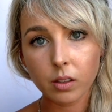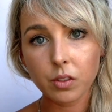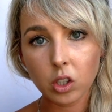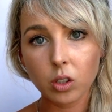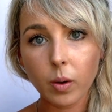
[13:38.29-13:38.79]
of
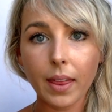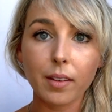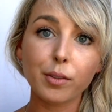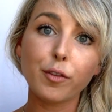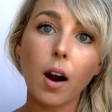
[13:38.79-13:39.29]
you and
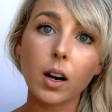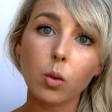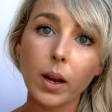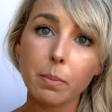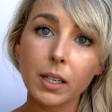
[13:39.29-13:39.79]
then far
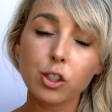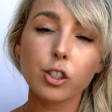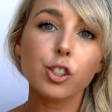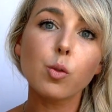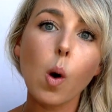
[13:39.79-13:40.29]
away
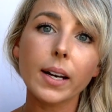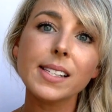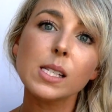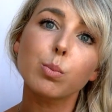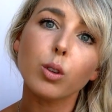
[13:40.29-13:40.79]
pictures. You want to
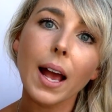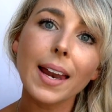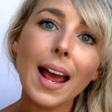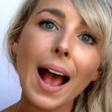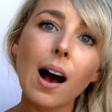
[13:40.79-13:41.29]

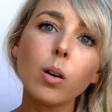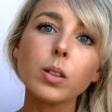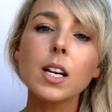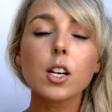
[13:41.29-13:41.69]
spread out.